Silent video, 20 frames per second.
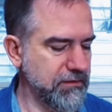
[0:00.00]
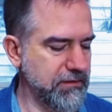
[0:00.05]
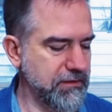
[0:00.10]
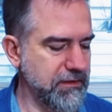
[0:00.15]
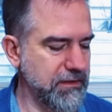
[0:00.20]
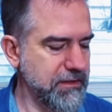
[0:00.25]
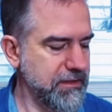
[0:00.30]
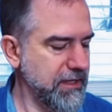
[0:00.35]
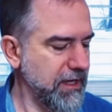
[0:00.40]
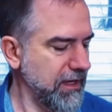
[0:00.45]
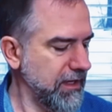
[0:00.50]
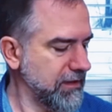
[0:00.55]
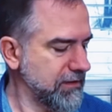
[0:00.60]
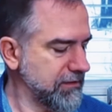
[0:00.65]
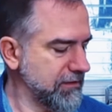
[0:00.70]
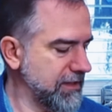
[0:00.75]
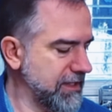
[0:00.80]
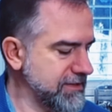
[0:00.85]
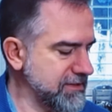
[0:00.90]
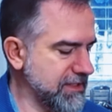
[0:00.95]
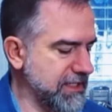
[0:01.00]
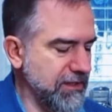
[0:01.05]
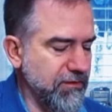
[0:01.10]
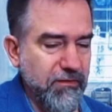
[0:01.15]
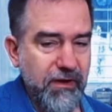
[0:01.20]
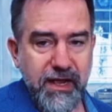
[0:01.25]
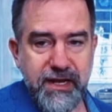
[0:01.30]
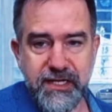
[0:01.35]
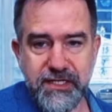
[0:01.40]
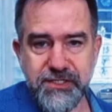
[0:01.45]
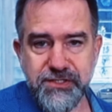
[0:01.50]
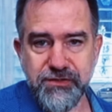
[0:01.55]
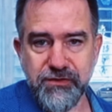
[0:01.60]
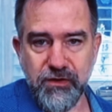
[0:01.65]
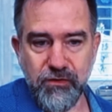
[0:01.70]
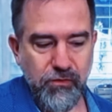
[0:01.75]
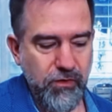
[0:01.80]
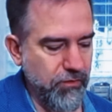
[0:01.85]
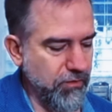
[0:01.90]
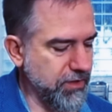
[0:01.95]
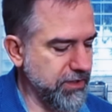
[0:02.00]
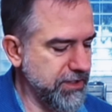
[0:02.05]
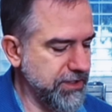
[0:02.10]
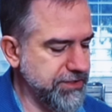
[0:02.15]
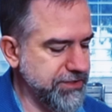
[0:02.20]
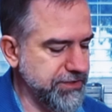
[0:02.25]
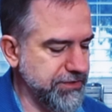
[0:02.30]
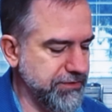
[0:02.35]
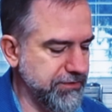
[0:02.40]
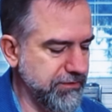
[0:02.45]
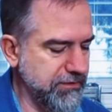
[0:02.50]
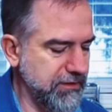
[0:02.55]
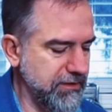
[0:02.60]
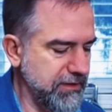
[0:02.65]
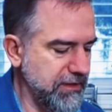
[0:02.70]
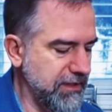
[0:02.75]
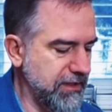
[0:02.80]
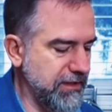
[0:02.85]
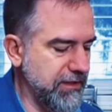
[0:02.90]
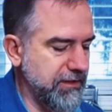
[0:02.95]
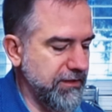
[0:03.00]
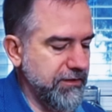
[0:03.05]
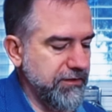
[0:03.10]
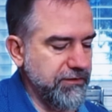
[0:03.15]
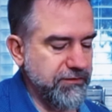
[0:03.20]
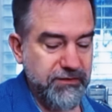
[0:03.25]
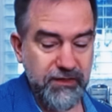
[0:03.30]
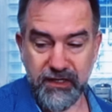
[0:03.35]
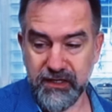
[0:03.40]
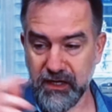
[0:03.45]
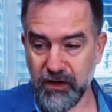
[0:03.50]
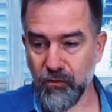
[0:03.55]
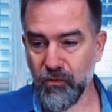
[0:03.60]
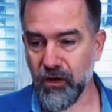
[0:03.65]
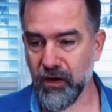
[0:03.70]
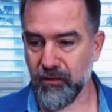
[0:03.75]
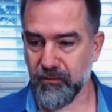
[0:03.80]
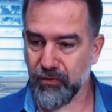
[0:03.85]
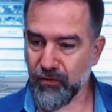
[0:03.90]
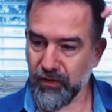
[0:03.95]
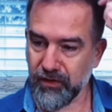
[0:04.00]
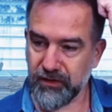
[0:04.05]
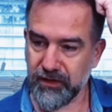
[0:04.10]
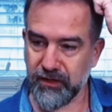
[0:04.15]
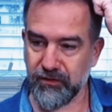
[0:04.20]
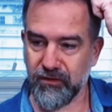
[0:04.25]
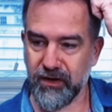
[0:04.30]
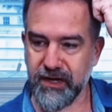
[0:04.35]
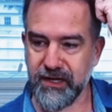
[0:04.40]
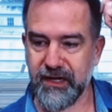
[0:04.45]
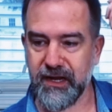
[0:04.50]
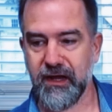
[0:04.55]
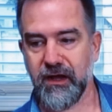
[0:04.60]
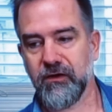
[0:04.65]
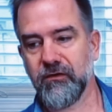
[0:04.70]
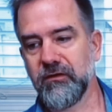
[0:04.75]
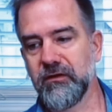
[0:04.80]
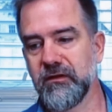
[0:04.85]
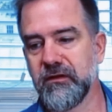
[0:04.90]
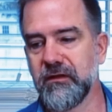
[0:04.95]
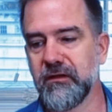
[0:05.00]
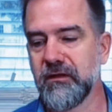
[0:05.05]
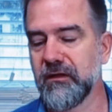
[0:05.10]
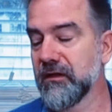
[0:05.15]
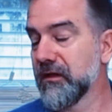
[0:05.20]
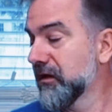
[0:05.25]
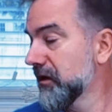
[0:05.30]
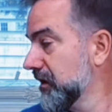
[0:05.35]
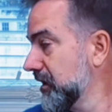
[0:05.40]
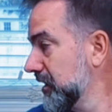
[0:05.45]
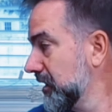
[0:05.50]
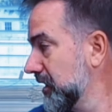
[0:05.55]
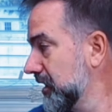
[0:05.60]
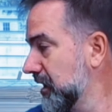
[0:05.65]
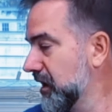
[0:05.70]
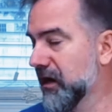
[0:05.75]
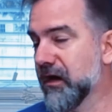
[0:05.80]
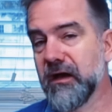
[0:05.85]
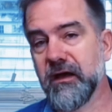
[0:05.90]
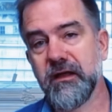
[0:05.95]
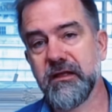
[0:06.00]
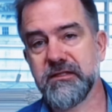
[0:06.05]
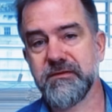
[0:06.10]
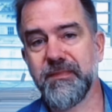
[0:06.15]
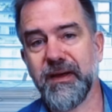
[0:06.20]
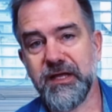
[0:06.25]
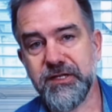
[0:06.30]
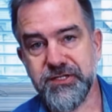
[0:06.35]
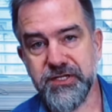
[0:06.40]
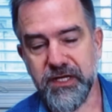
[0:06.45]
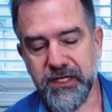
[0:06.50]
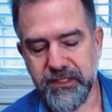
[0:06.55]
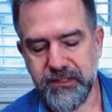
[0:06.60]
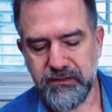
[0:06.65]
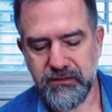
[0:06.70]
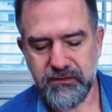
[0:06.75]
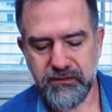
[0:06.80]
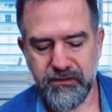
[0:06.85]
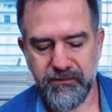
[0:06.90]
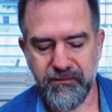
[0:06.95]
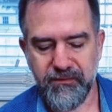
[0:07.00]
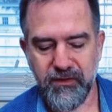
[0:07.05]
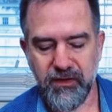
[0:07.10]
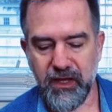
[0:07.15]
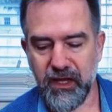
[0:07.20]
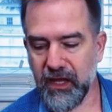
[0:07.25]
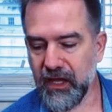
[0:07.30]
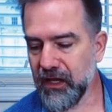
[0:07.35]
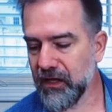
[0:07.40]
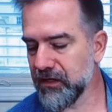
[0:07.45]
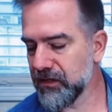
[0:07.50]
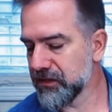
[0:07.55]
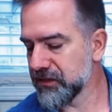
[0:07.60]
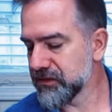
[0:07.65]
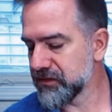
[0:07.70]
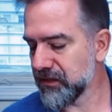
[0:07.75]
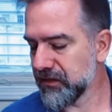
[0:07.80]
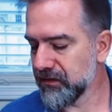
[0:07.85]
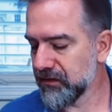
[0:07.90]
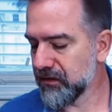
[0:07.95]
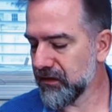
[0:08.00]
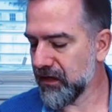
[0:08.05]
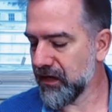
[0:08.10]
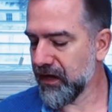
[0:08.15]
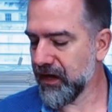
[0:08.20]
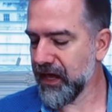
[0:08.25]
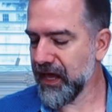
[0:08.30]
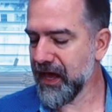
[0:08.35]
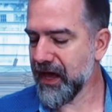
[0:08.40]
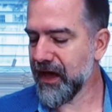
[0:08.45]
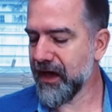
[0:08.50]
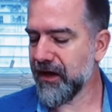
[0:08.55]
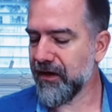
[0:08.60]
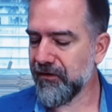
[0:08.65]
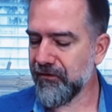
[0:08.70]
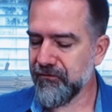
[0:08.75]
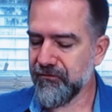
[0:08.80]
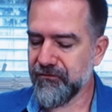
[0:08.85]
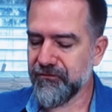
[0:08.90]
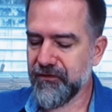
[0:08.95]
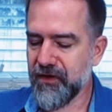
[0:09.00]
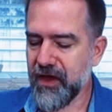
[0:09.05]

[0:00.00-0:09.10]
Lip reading: yeah, let's get right into it. What we're gonna do is, I got water boiling right now. It's about done. And I have